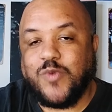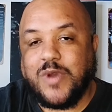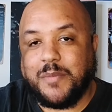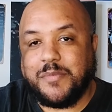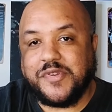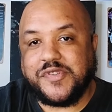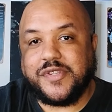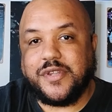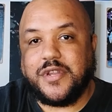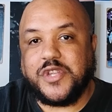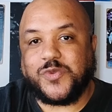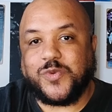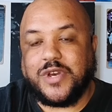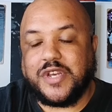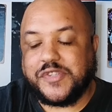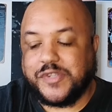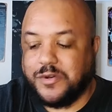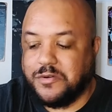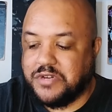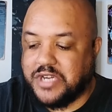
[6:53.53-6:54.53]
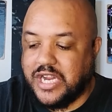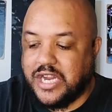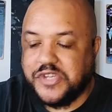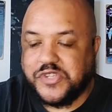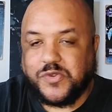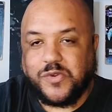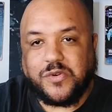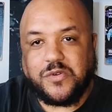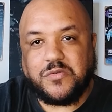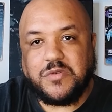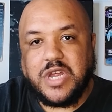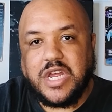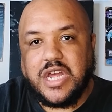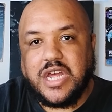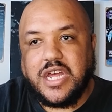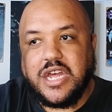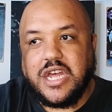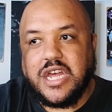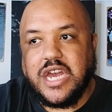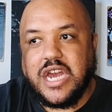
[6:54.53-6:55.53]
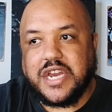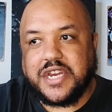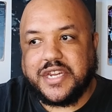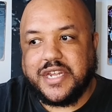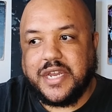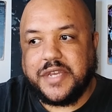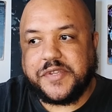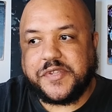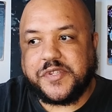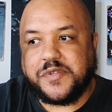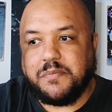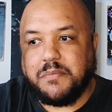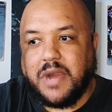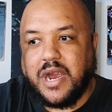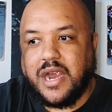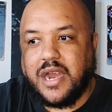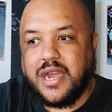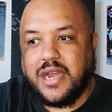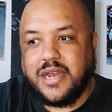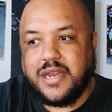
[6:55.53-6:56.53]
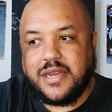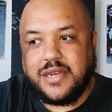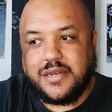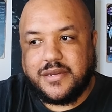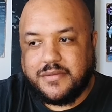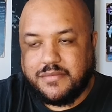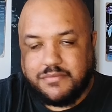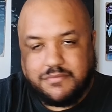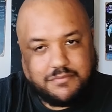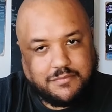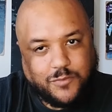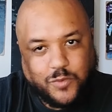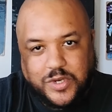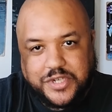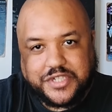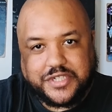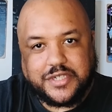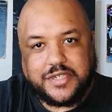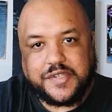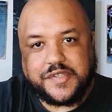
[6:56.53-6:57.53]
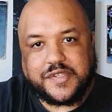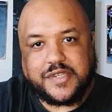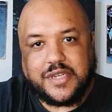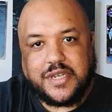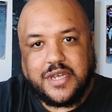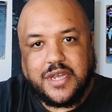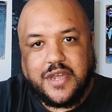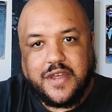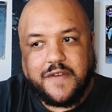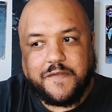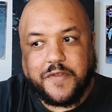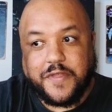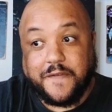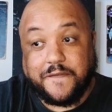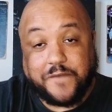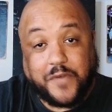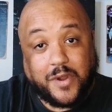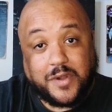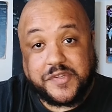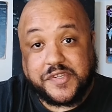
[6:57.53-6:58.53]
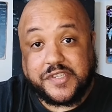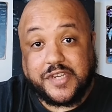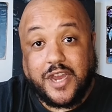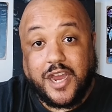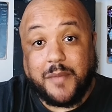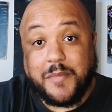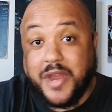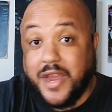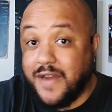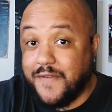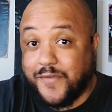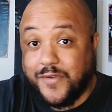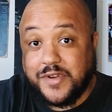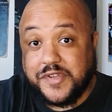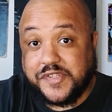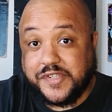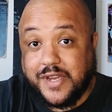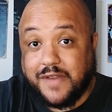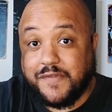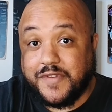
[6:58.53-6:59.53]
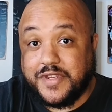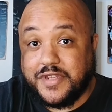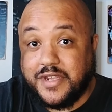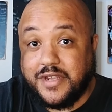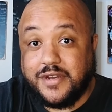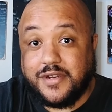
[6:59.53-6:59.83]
represent us well. I said, okay, so against my wishes, for the first time ever in 7